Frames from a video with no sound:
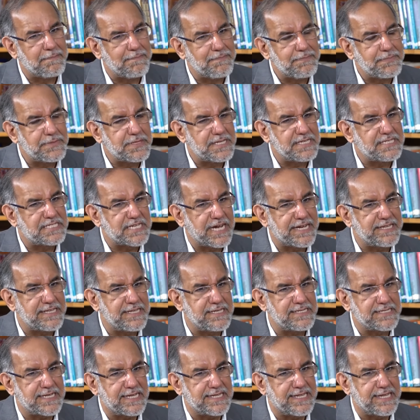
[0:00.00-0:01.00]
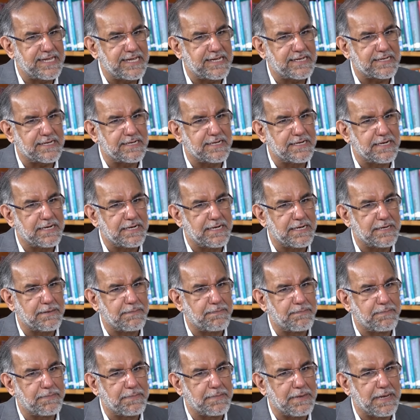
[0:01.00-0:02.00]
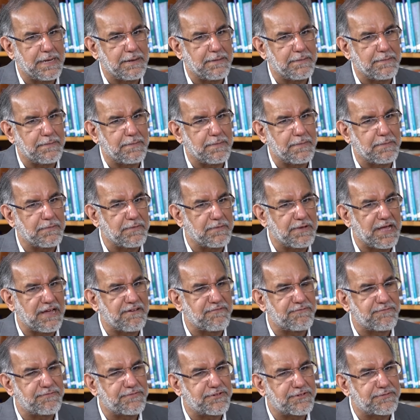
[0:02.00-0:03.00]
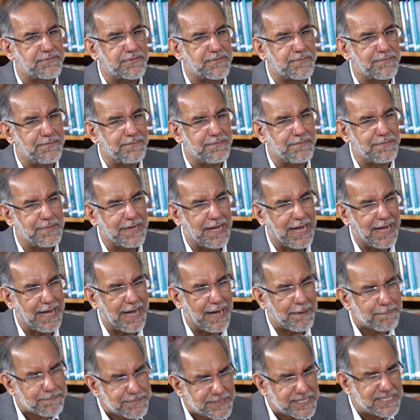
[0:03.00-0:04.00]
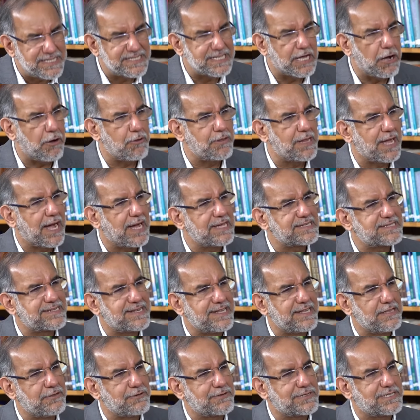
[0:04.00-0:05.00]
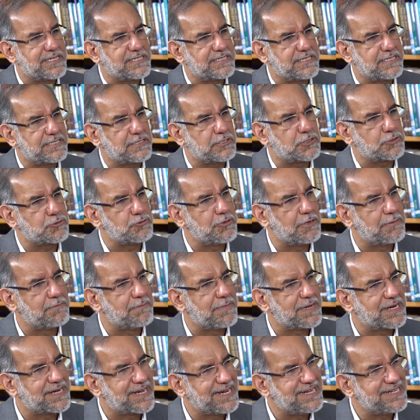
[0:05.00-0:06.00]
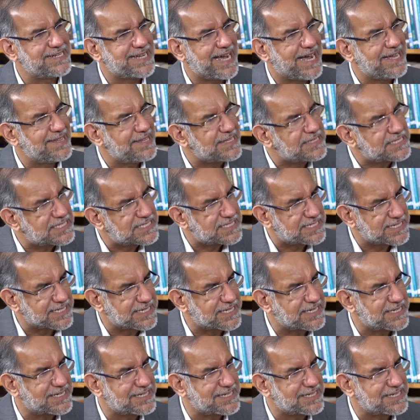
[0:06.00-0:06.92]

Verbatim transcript: The Chinese, I think, have up till now largely looked at it through a mercantilistic